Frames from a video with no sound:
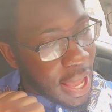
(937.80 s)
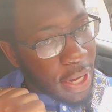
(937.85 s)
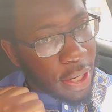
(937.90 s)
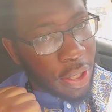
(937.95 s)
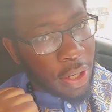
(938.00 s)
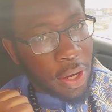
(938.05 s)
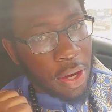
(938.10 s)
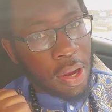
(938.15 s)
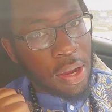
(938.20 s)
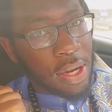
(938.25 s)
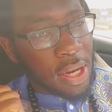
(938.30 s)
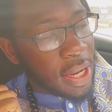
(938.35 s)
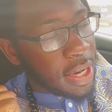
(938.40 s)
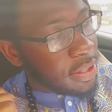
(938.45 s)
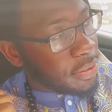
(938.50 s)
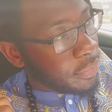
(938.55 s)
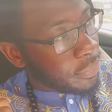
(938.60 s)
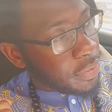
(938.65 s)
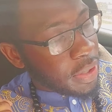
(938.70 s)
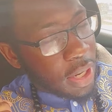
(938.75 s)
of carrying that
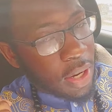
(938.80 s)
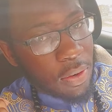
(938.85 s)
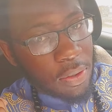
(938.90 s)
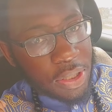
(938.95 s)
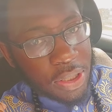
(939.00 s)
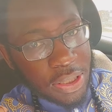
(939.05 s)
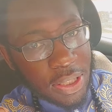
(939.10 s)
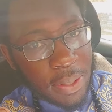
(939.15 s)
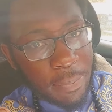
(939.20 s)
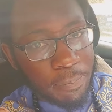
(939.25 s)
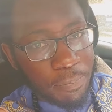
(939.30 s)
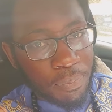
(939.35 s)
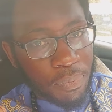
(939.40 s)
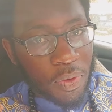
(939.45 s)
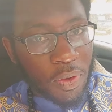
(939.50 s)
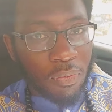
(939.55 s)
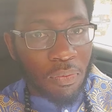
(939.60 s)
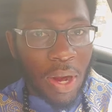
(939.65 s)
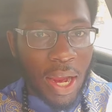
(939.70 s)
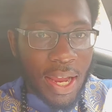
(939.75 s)
Dorito chip,
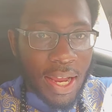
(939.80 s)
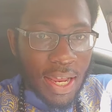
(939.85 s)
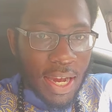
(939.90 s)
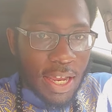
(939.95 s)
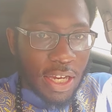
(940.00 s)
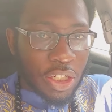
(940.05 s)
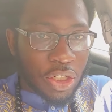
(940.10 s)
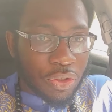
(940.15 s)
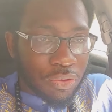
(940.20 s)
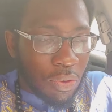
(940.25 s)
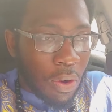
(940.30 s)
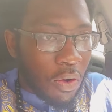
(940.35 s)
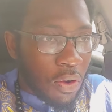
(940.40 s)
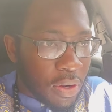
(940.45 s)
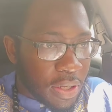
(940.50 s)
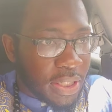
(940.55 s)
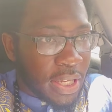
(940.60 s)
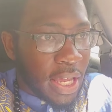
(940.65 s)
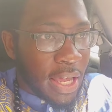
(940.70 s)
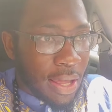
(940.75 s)
right? And they
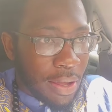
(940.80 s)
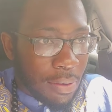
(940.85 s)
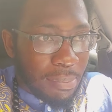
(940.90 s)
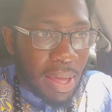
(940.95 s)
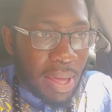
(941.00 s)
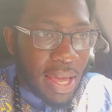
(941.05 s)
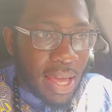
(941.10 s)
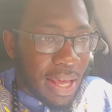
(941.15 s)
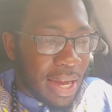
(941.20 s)
strong as hell, man.